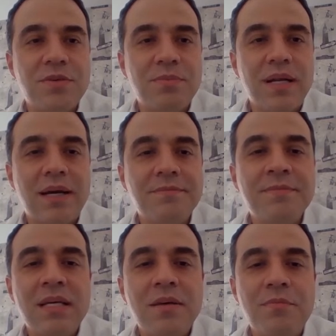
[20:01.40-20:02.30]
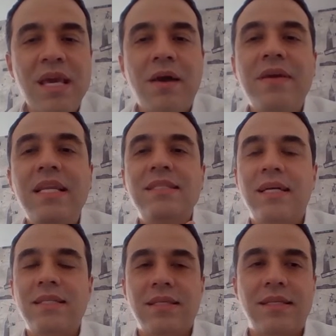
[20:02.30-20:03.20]
of a project it will
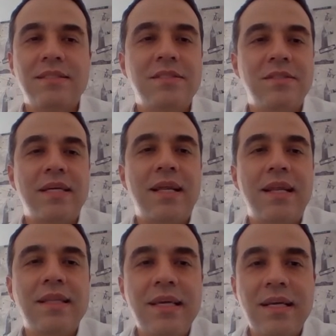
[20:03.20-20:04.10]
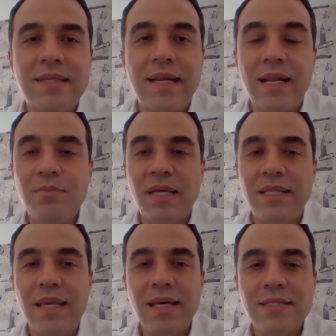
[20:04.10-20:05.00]
be necessary to incorporate
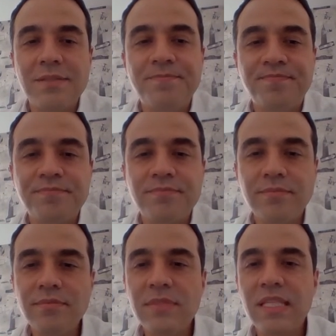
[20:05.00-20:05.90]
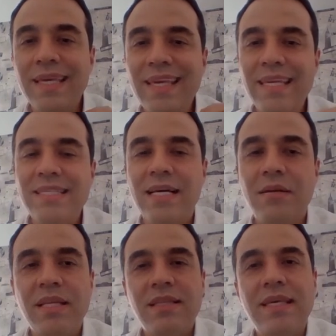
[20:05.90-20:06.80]
new transmission
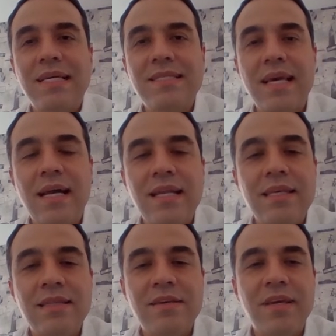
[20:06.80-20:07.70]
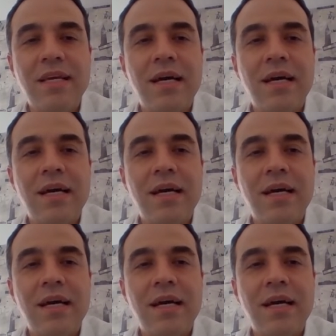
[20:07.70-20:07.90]
technologies.